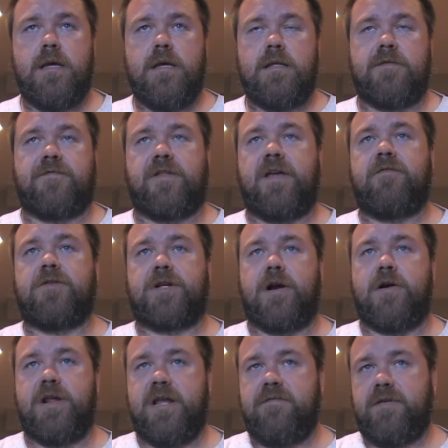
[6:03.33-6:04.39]
flavors
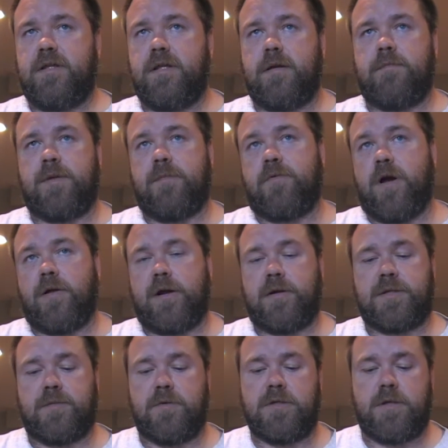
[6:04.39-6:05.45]
aren't even. They probably
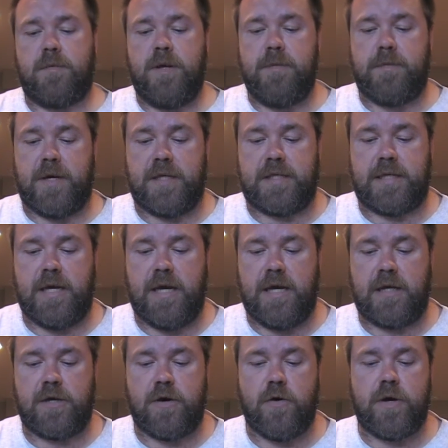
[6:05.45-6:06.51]
aren't supposed to be, but
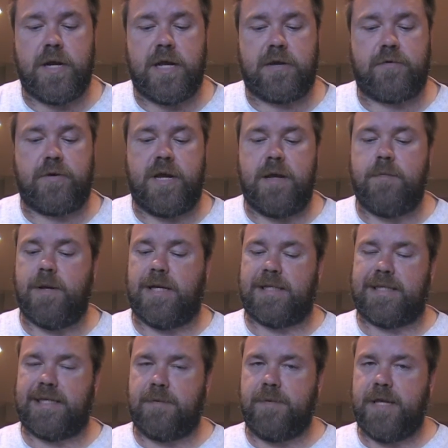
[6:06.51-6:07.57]
coconut cream, a
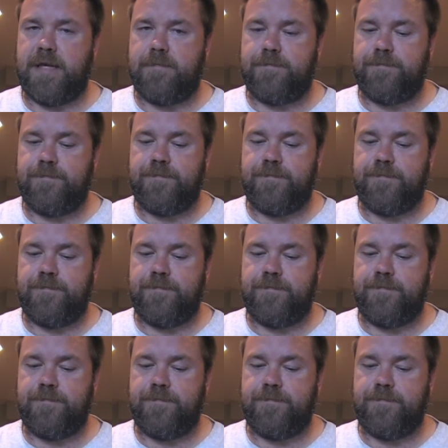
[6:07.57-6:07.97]
little bit.